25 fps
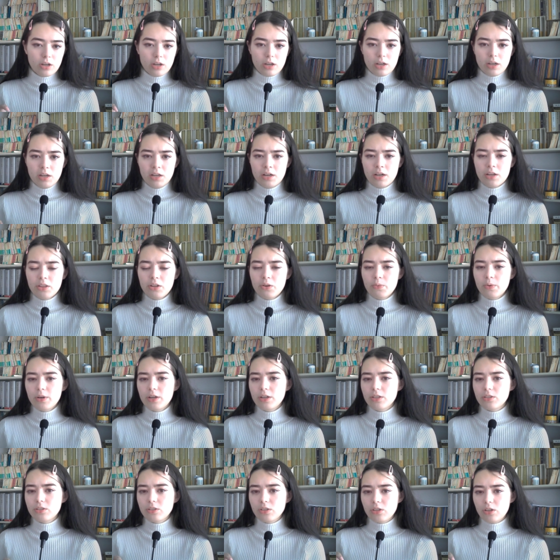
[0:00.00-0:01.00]
In other
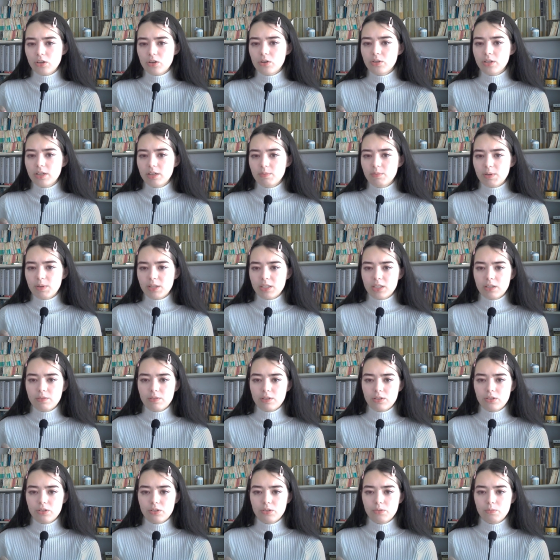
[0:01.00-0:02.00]
words, Kyoden must have
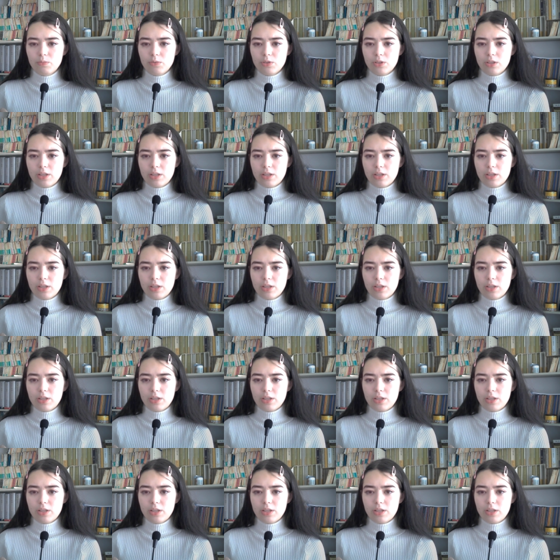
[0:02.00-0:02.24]
assumed